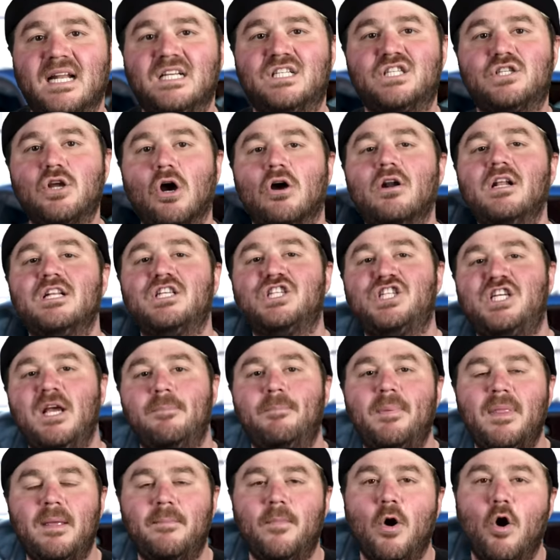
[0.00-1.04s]
and started
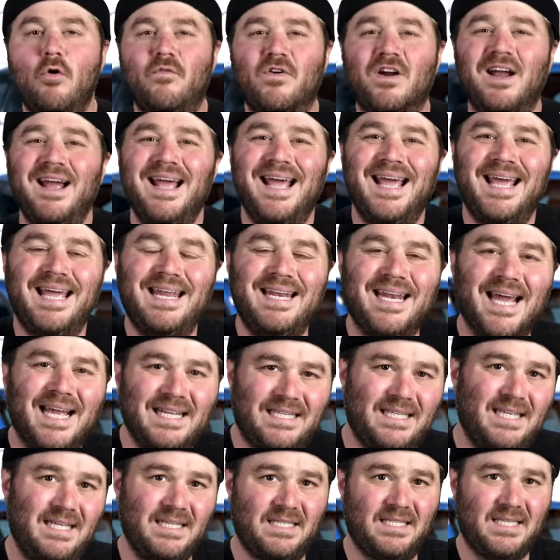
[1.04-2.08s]
shipping them over in nineteen